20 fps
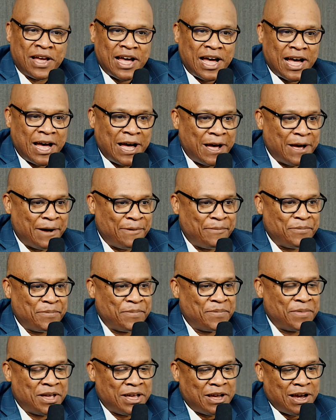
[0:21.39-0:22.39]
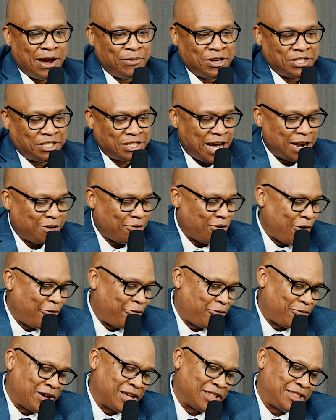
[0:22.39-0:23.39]
Um, I'm going to start
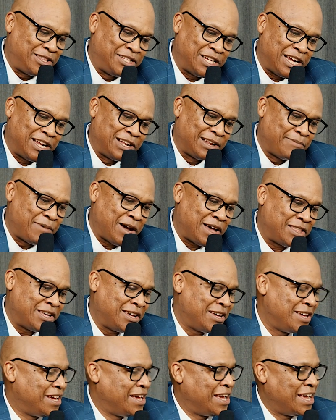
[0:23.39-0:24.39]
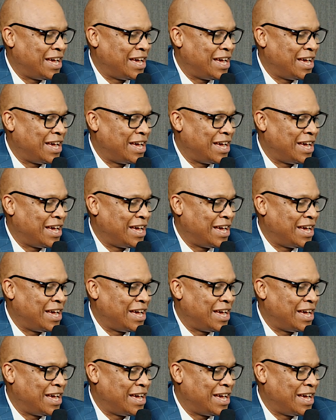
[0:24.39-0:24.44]
off with Gentle Brother.